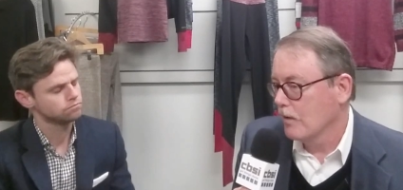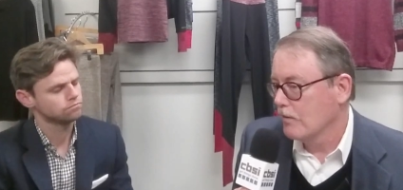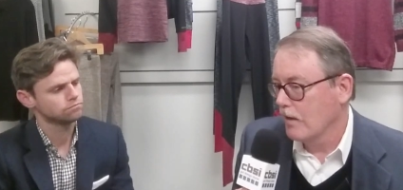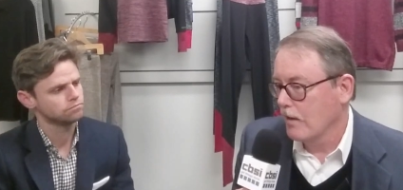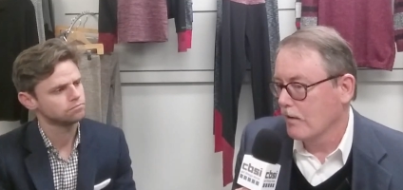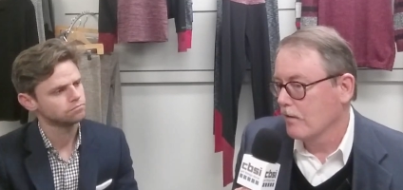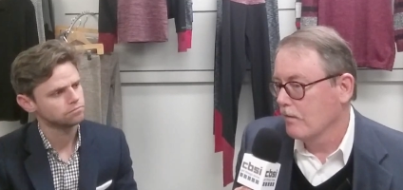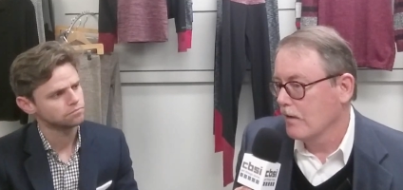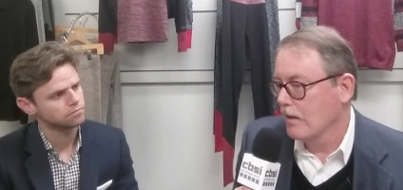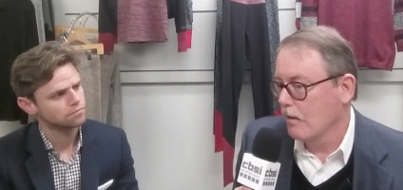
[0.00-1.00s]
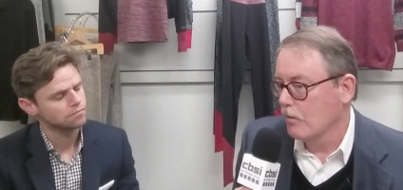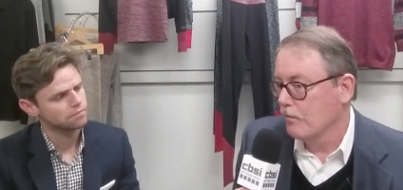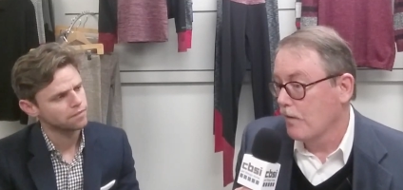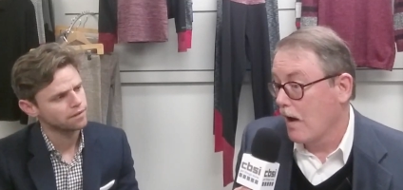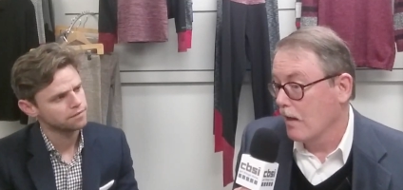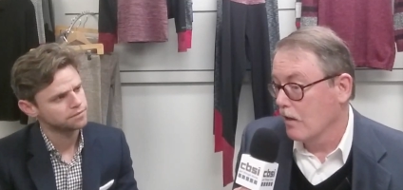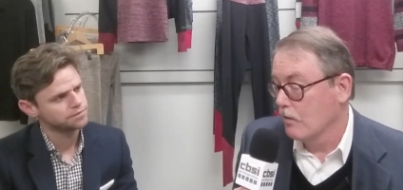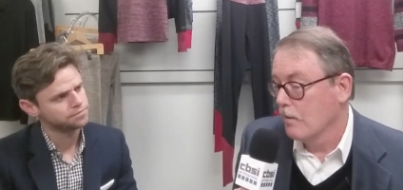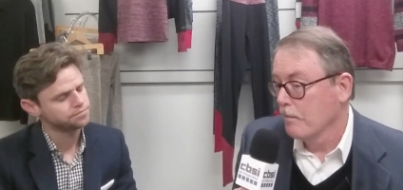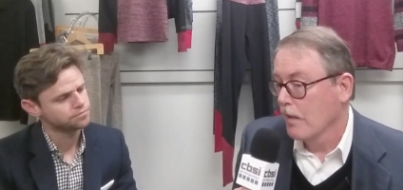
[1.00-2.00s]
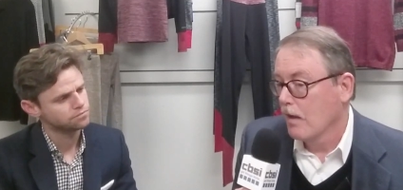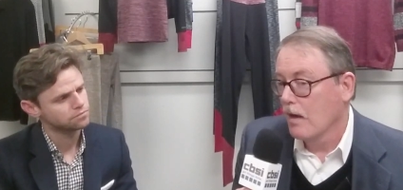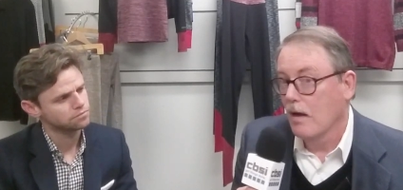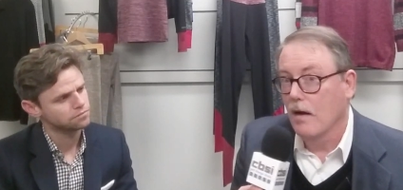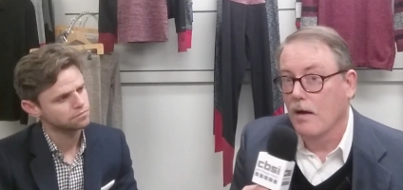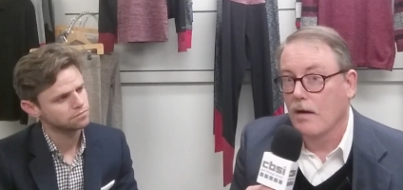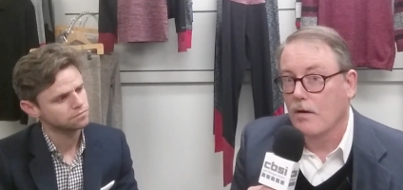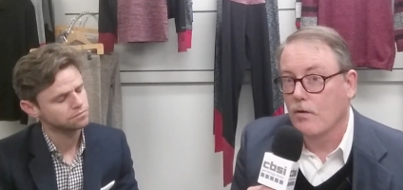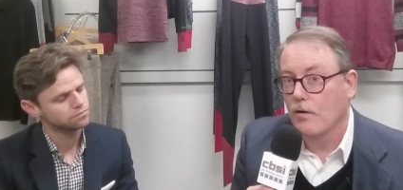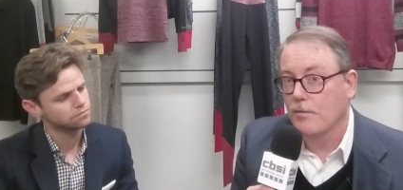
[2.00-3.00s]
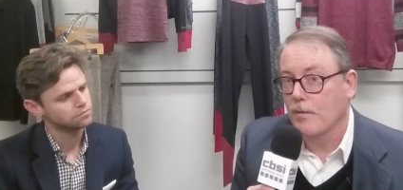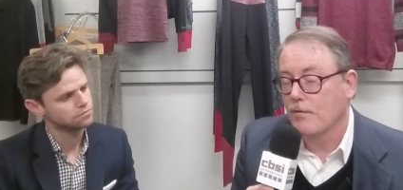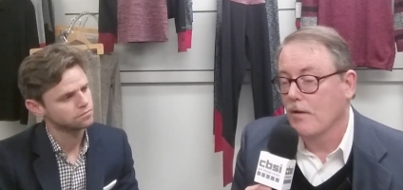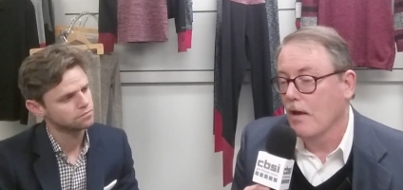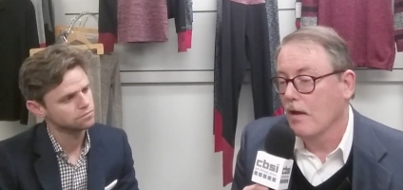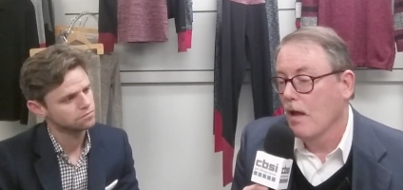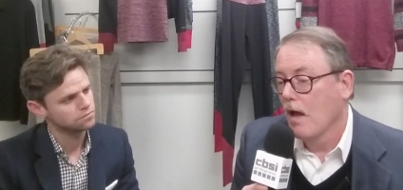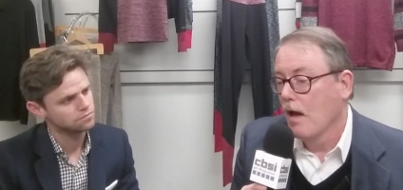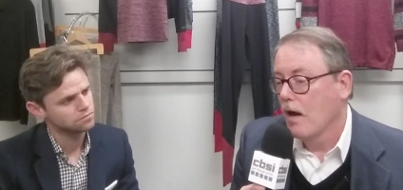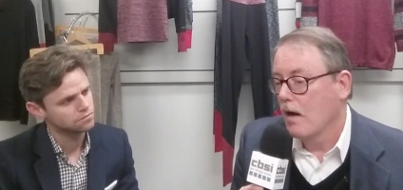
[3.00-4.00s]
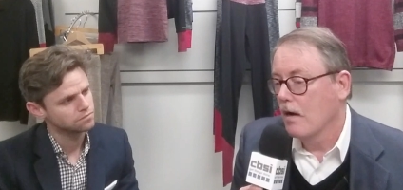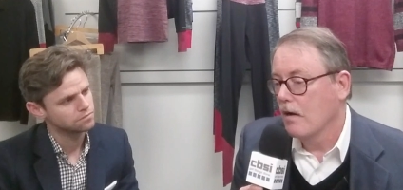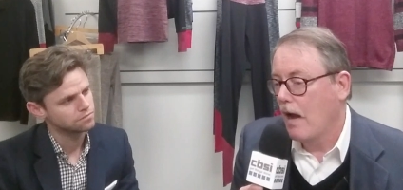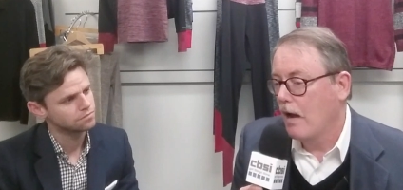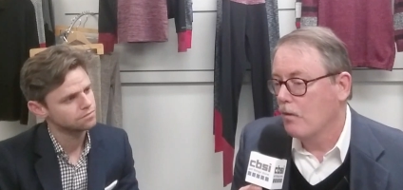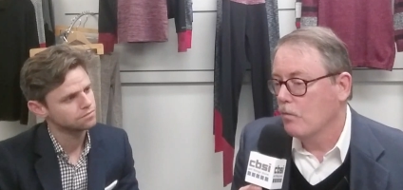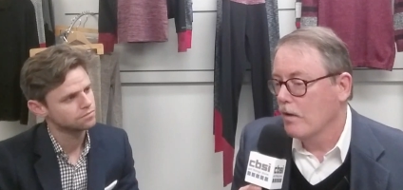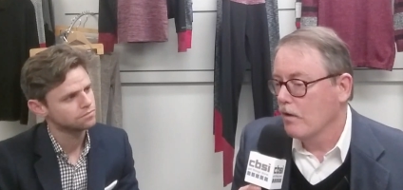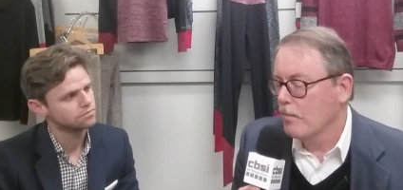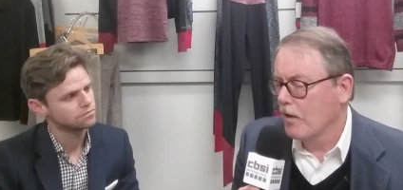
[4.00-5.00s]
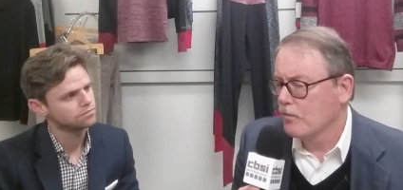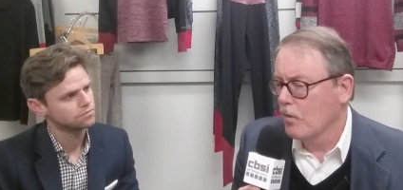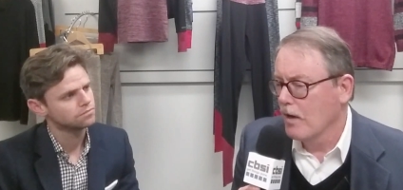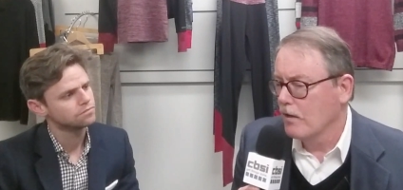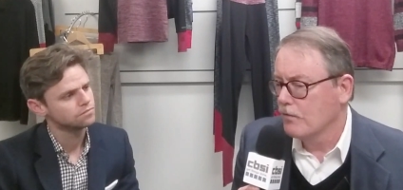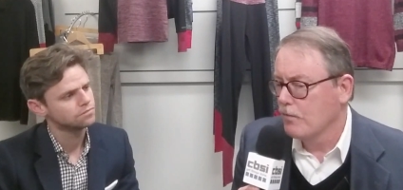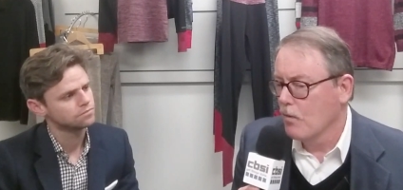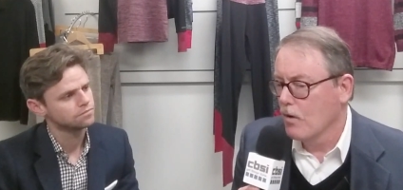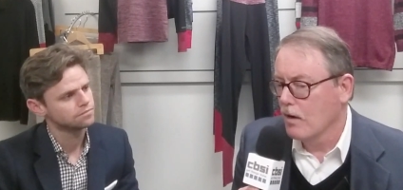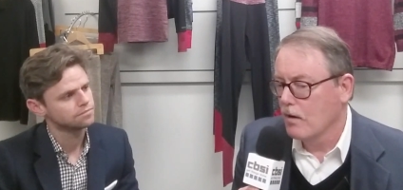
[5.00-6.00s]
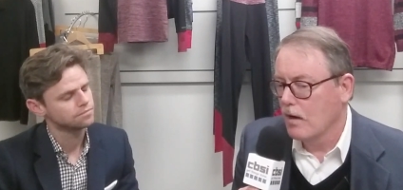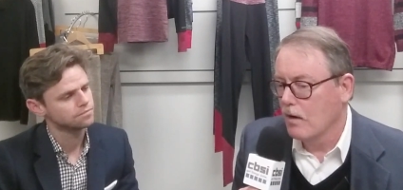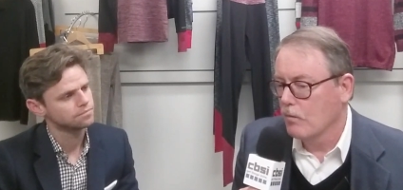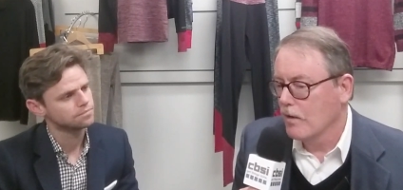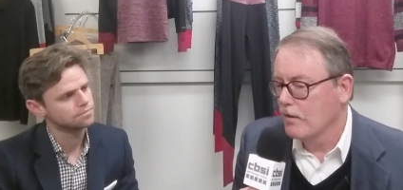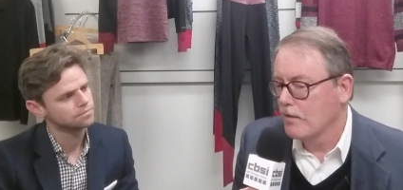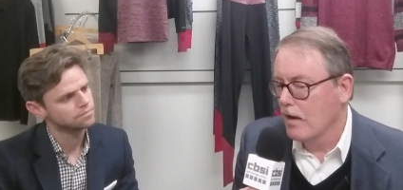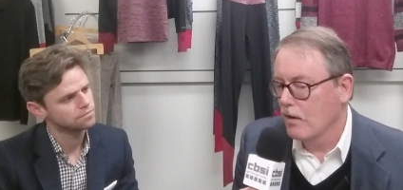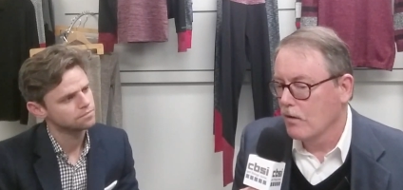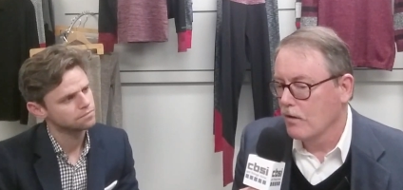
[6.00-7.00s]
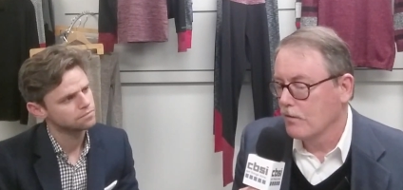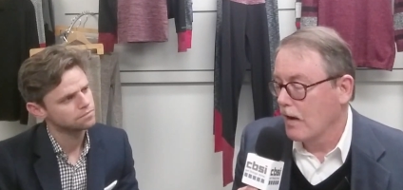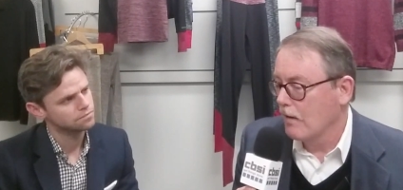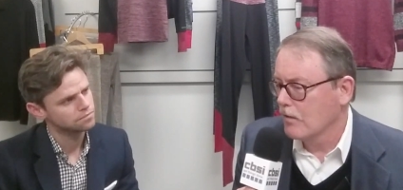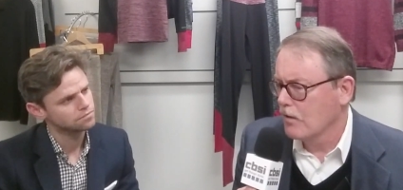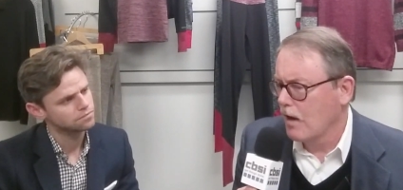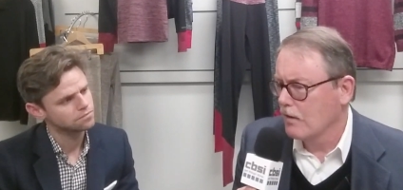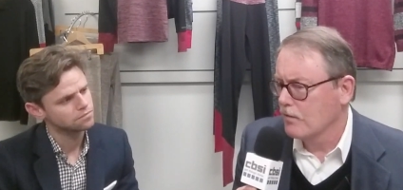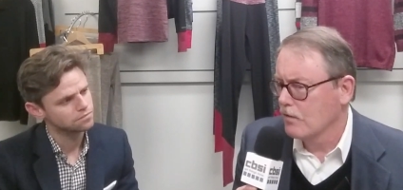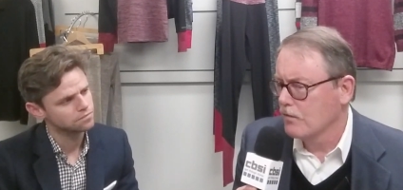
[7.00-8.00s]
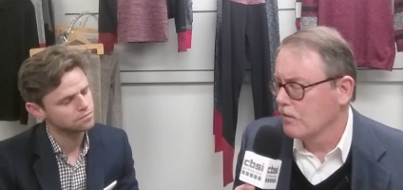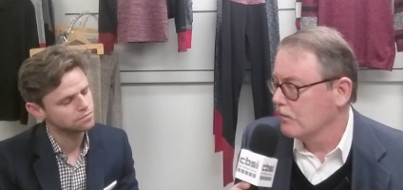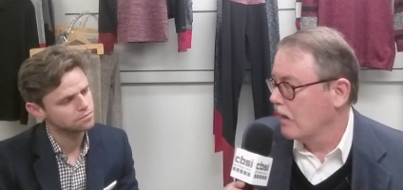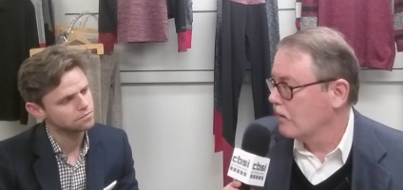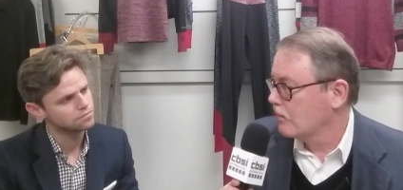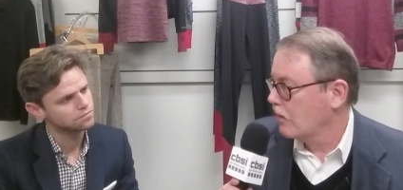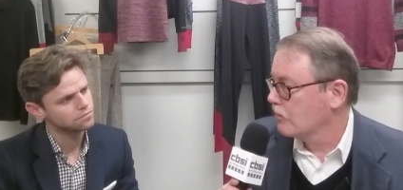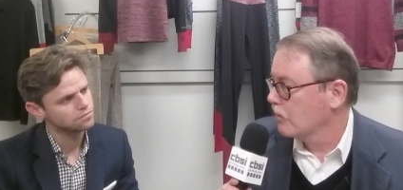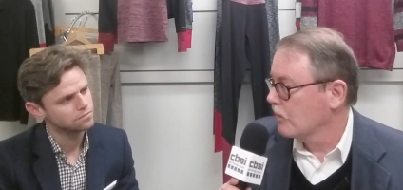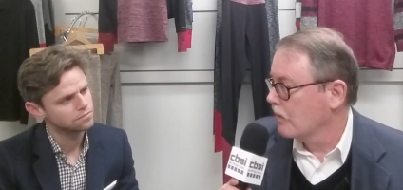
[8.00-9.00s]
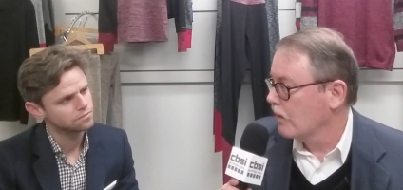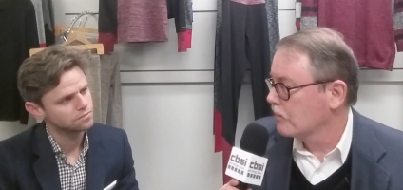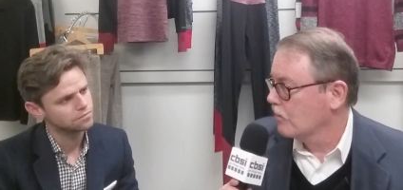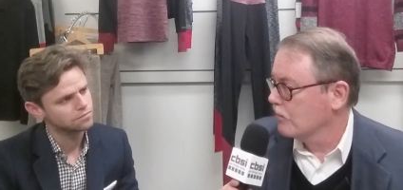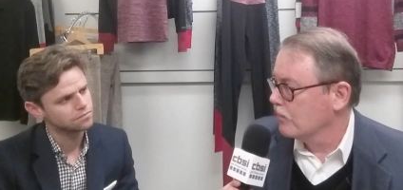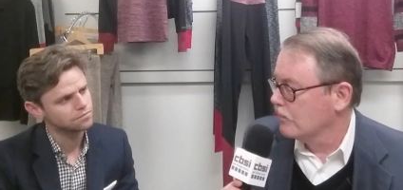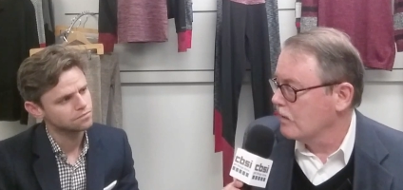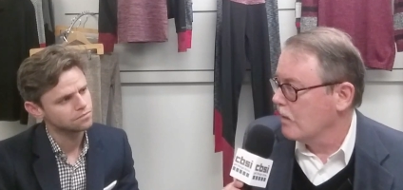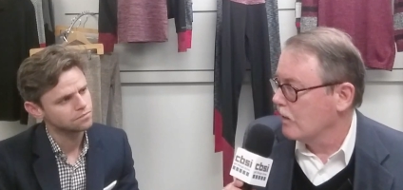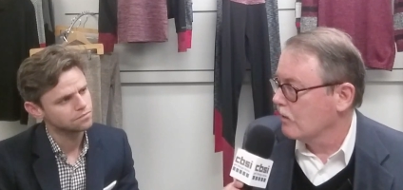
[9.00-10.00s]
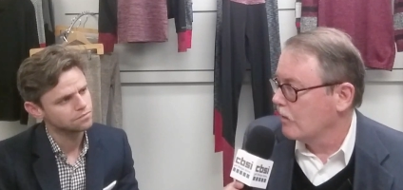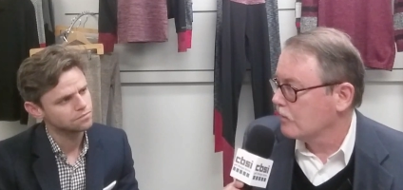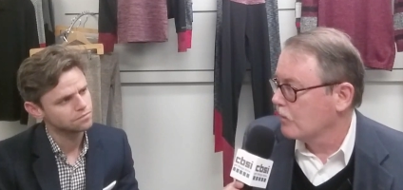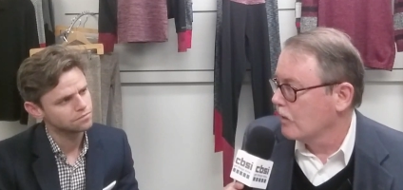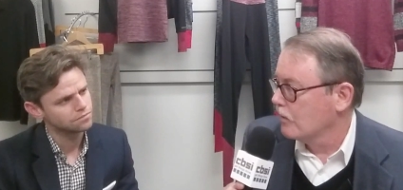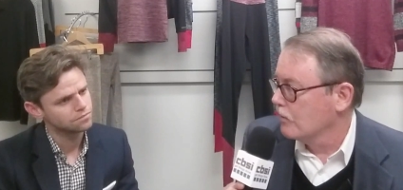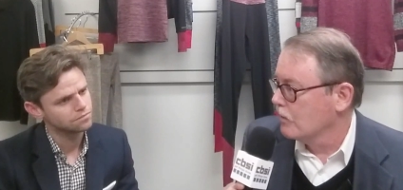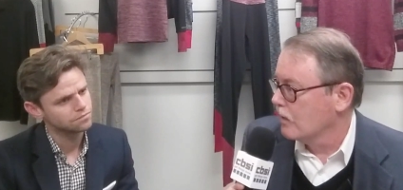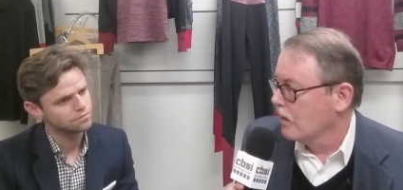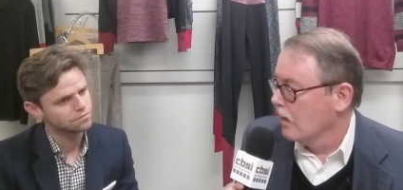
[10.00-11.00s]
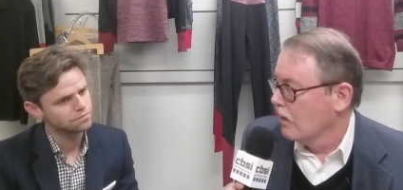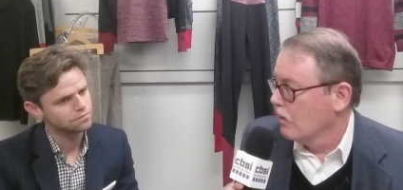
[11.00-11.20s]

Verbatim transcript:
Speaker 1: retail activity that will follow uh, Christmas Day. Uh, how, what are the best ways for uh, retailers and advertisers to stay in touch with customers? Is email the best way to do it,